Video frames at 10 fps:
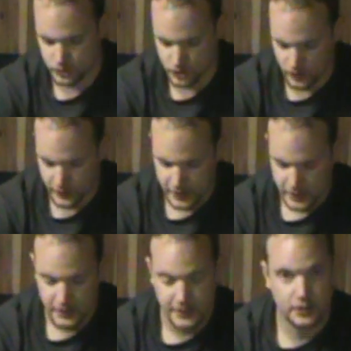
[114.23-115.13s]
So
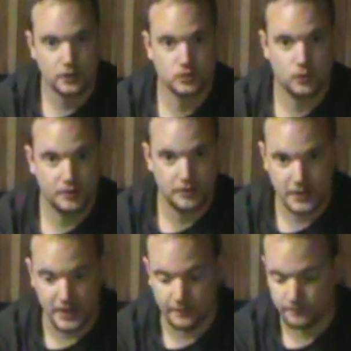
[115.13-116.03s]
it goes with the
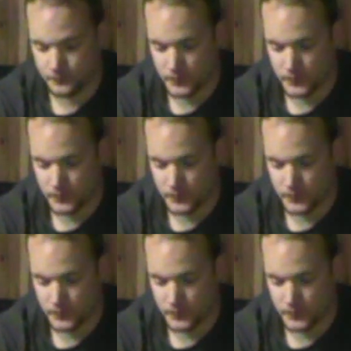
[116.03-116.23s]
game.